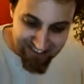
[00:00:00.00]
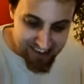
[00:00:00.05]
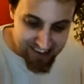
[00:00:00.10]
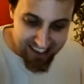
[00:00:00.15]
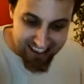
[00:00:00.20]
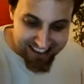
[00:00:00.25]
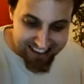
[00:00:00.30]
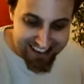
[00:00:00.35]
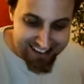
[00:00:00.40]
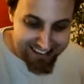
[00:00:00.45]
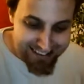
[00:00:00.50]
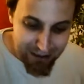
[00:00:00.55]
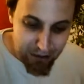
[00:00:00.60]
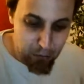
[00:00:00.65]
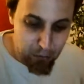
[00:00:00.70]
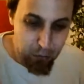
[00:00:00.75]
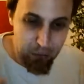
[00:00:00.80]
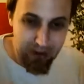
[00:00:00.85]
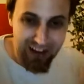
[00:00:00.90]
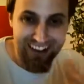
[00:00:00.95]
the
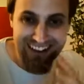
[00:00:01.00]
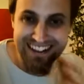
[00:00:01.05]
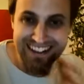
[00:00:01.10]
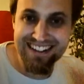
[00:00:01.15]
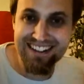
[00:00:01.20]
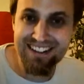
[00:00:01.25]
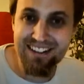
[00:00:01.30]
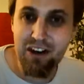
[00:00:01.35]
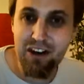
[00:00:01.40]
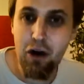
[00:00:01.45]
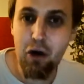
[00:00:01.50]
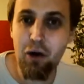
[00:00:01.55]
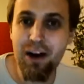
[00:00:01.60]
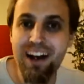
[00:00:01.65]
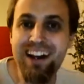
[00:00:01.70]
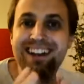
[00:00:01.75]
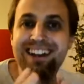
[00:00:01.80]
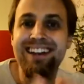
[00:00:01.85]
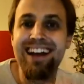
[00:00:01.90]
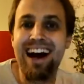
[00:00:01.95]
world is
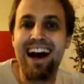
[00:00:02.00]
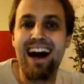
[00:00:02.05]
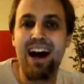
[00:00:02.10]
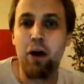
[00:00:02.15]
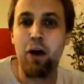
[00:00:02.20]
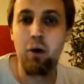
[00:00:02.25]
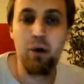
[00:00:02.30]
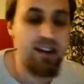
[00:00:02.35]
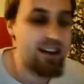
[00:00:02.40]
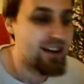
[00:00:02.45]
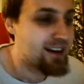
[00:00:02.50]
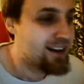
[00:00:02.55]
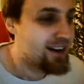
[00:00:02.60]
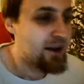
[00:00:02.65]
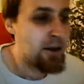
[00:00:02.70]
going down